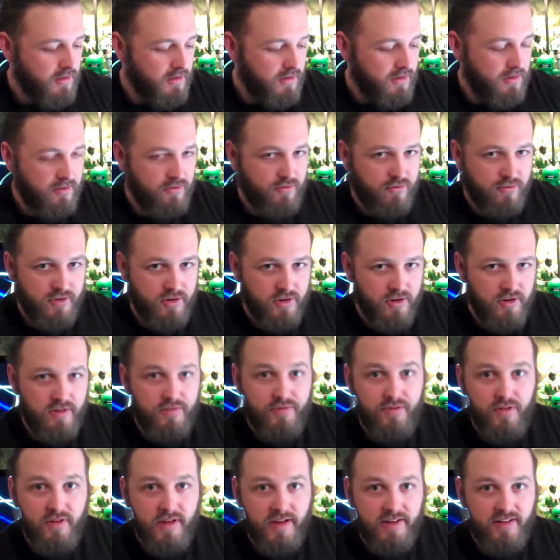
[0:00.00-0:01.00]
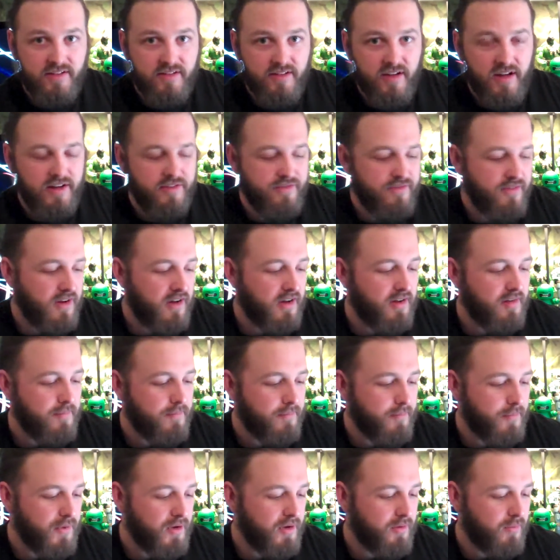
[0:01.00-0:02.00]
It's good if you like sci-fi.
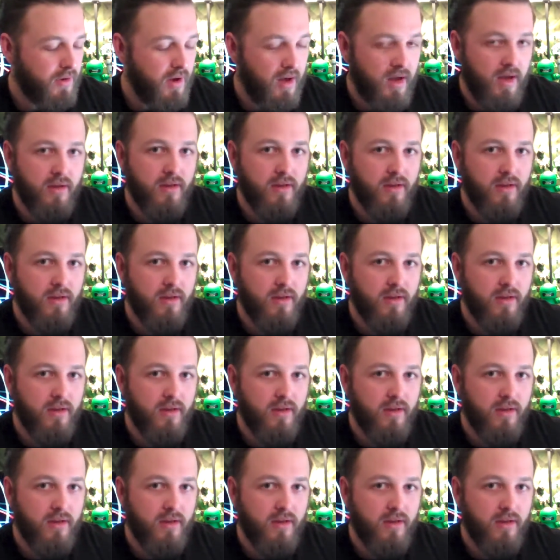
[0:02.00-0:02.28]
But